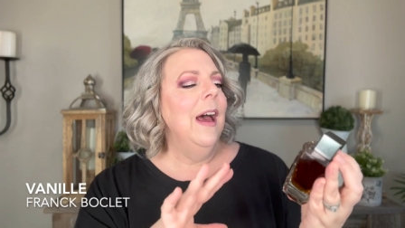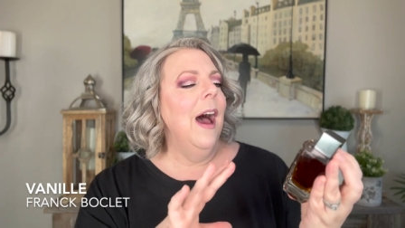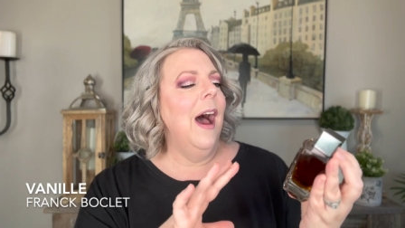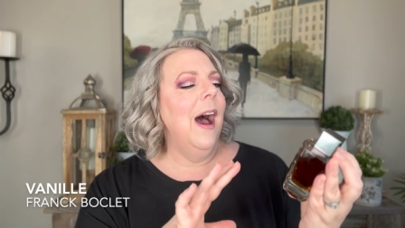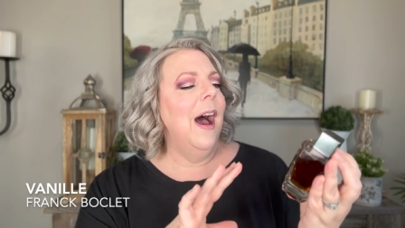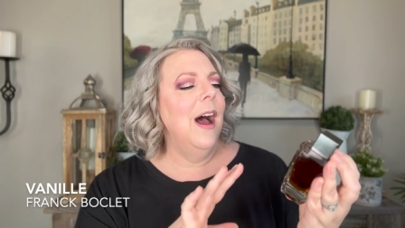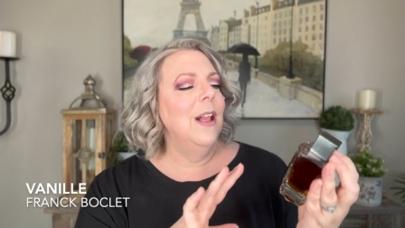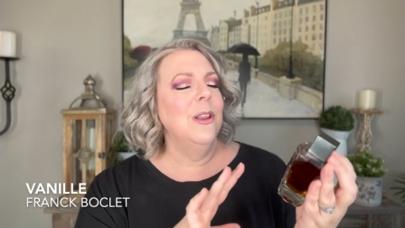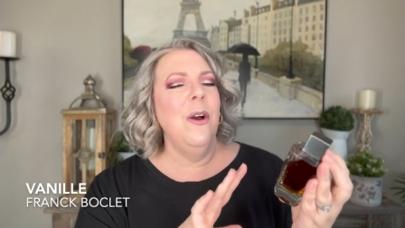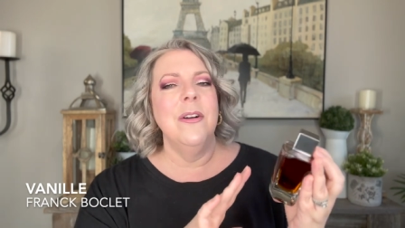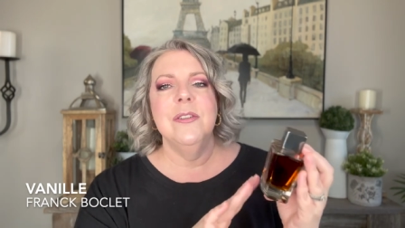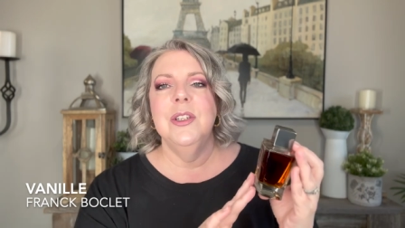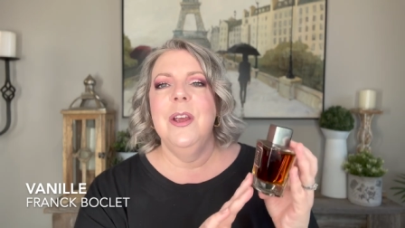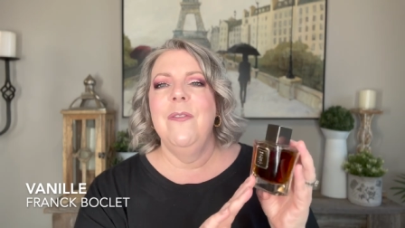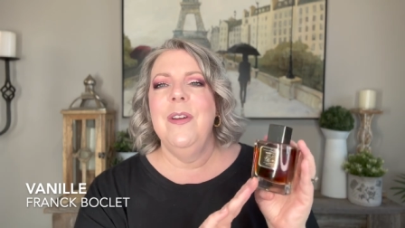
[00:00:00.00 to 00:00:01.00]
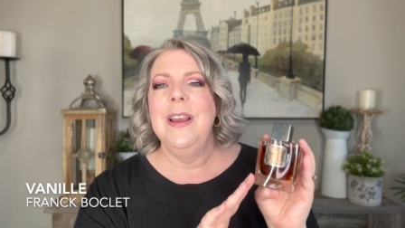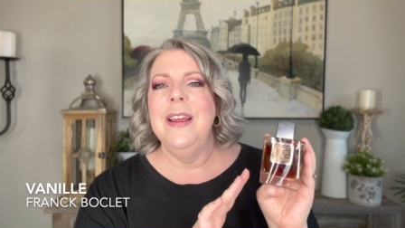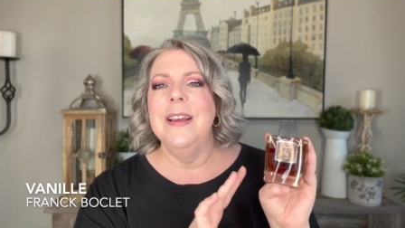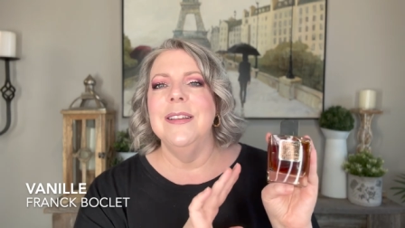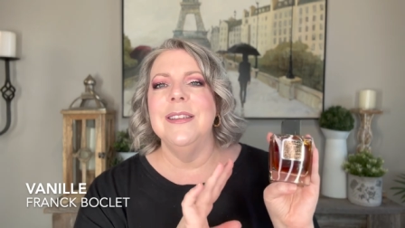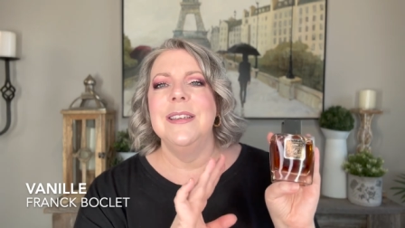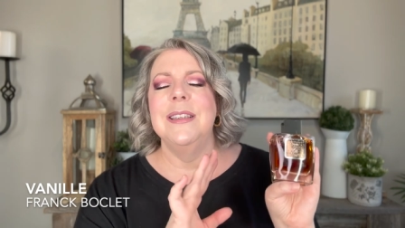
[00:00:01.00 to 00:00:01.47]
Uh, longevity
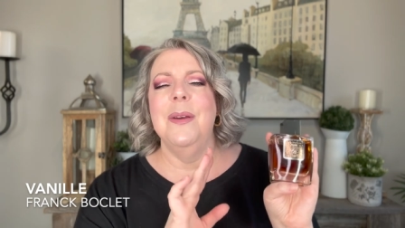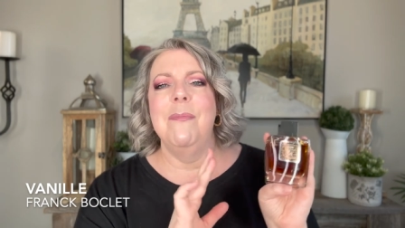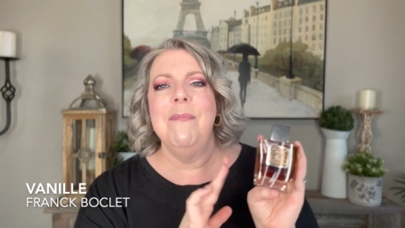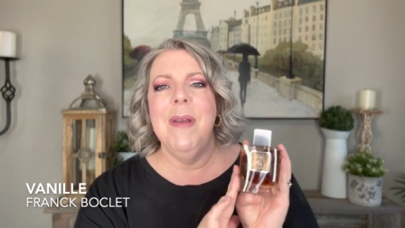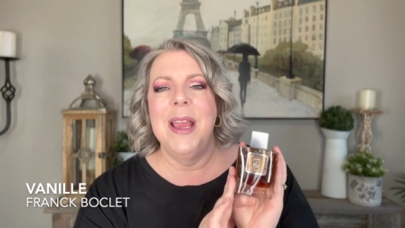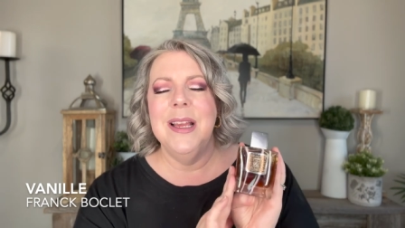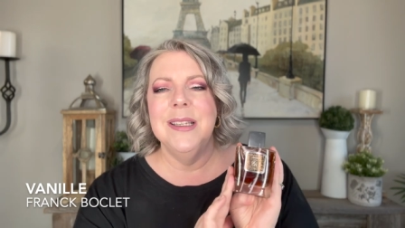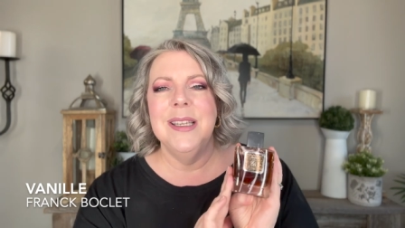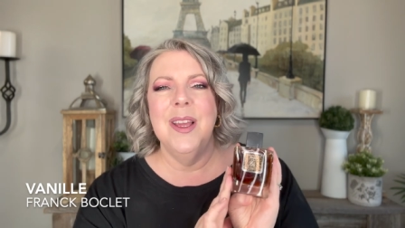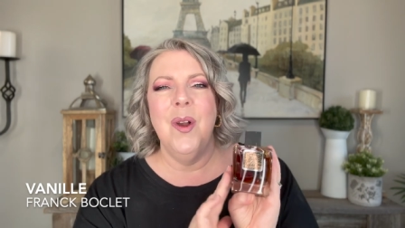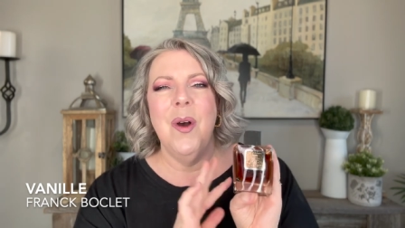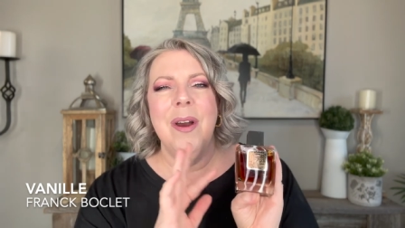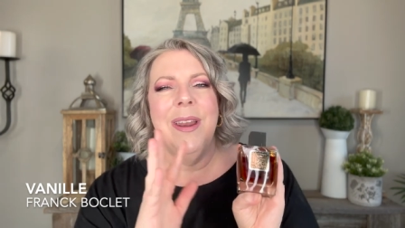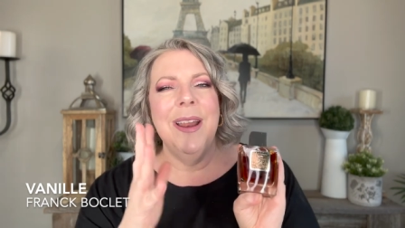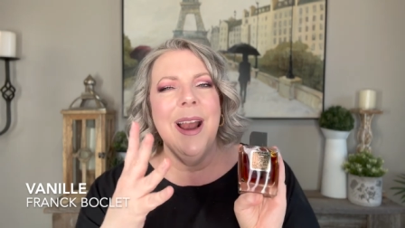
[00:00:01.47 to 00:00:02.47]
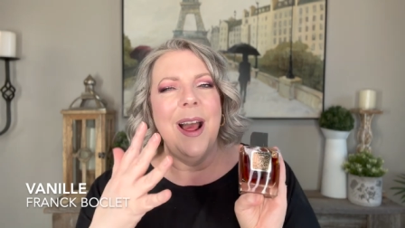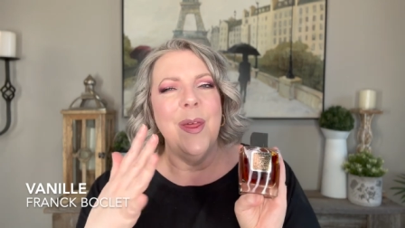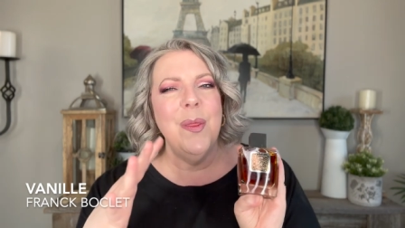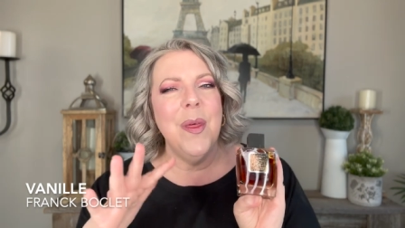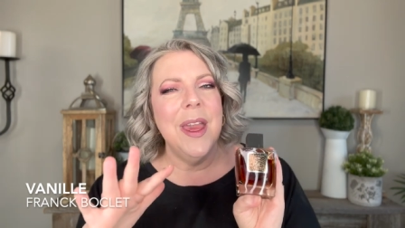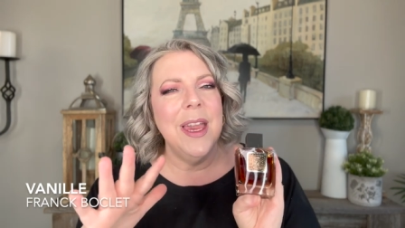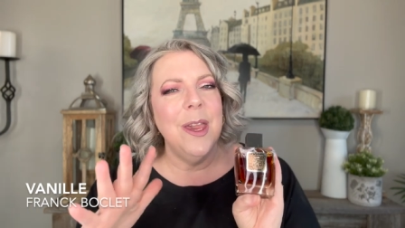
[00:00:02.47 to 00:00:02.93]
isn't amazing on it. I
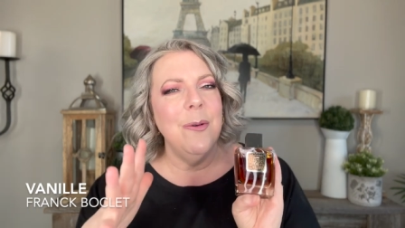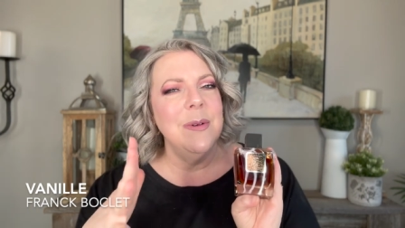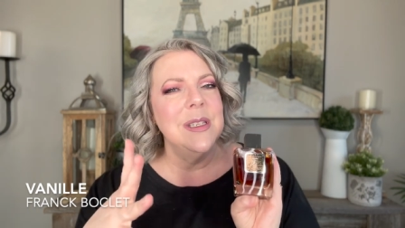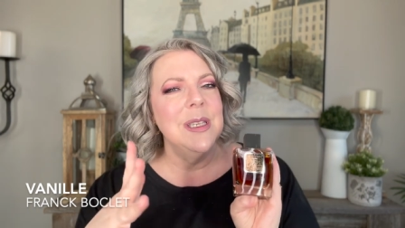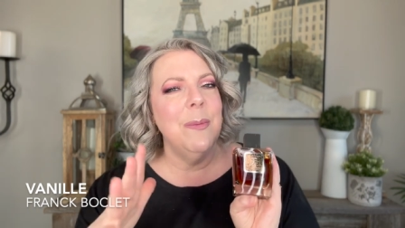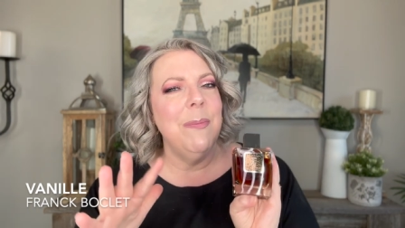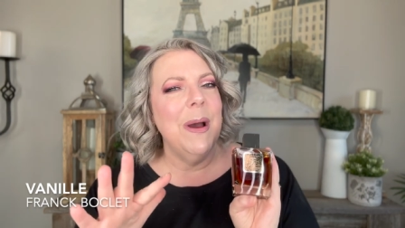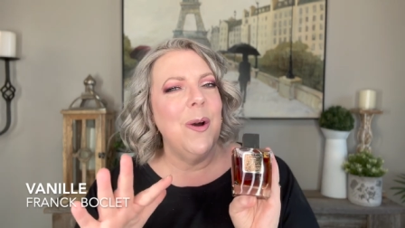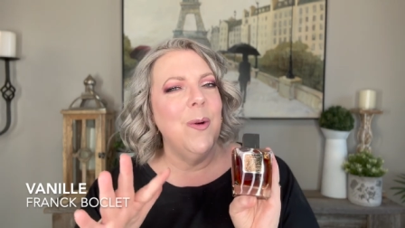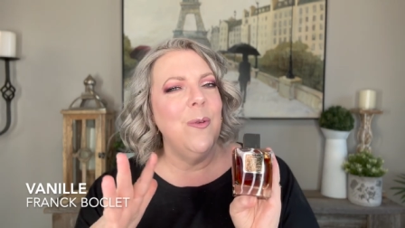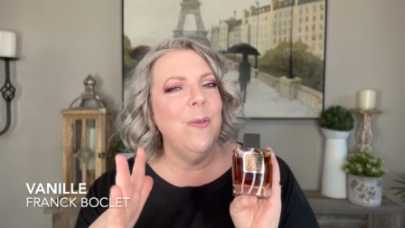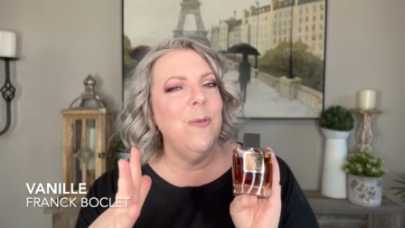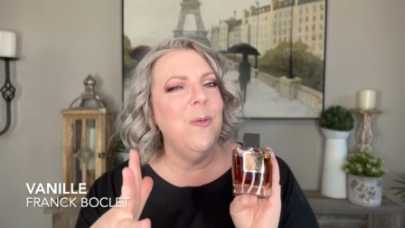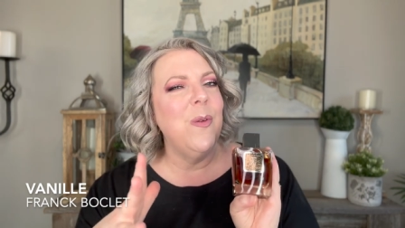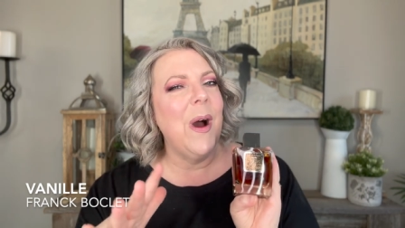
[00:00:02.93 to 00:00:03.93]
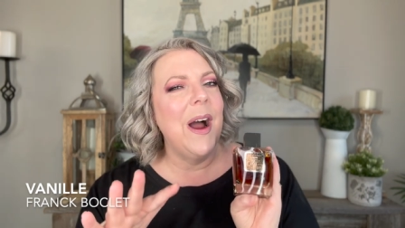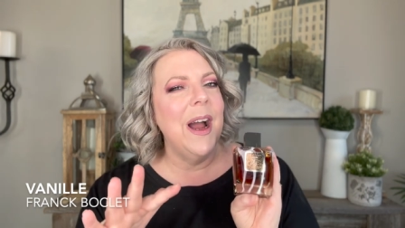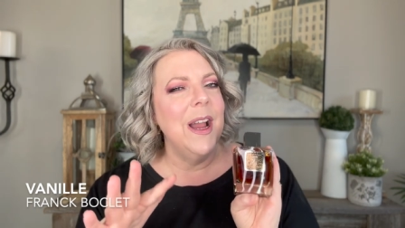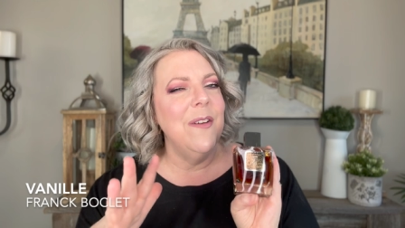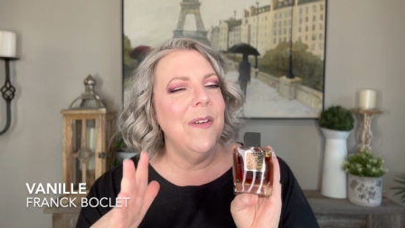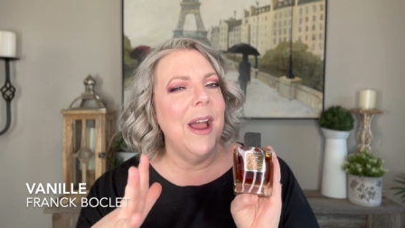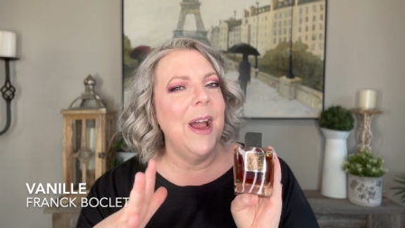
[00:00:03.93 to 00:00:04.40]
think it was about
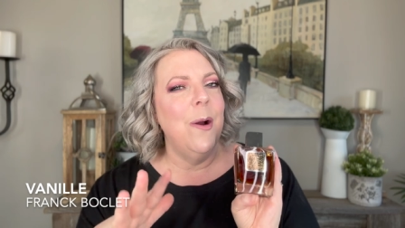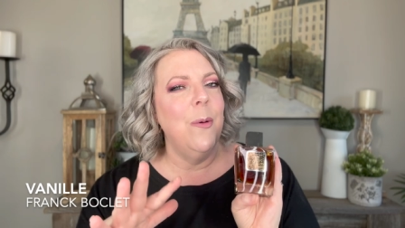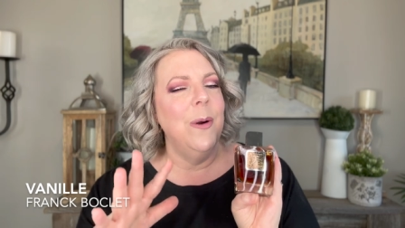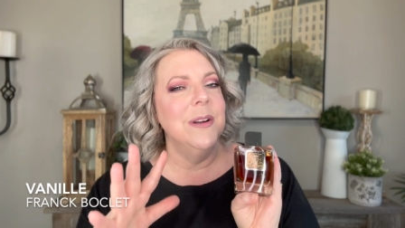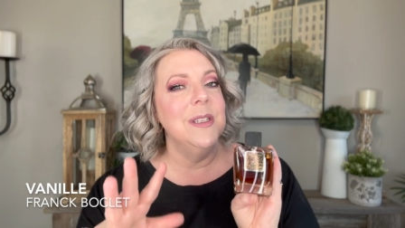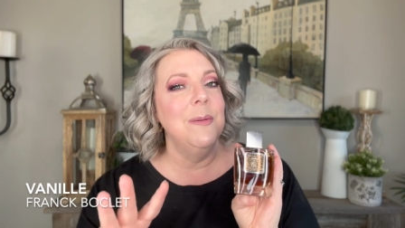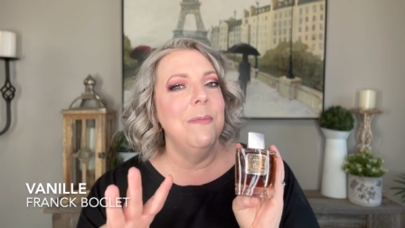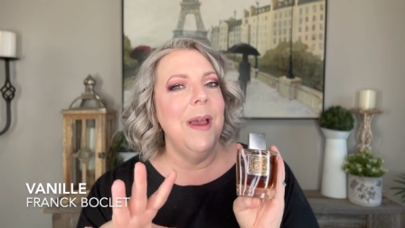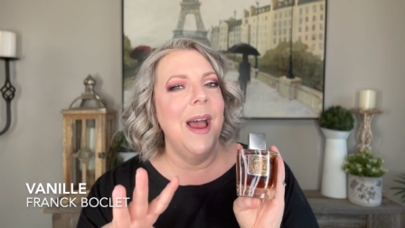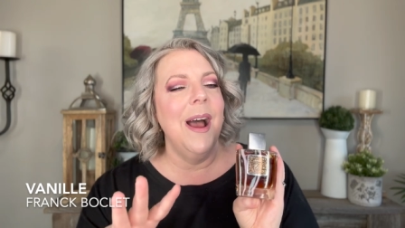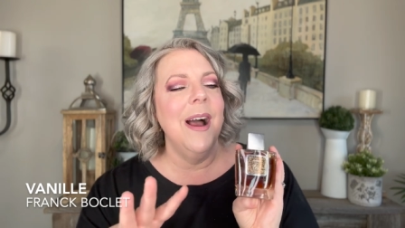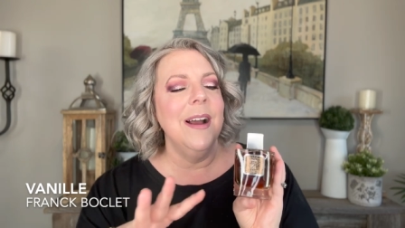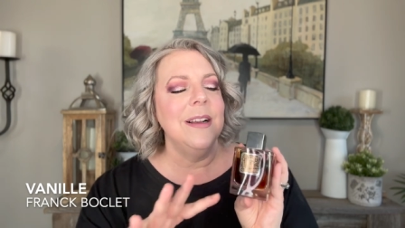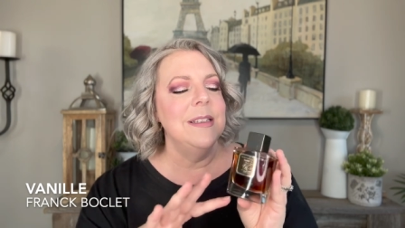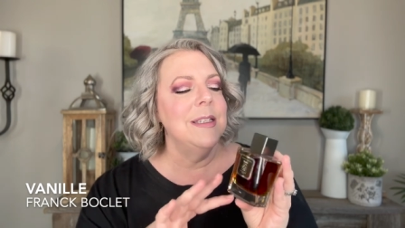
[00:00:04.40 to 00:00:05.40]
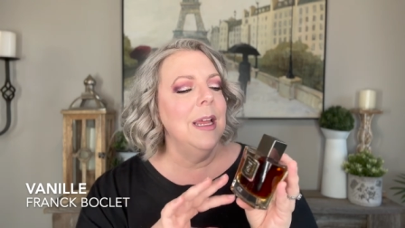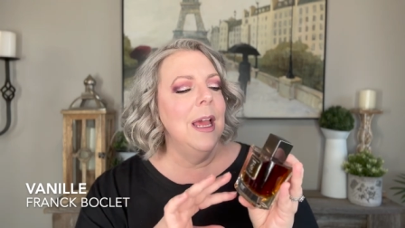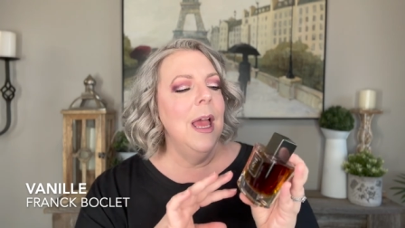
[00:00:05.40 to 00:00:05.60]
five hours max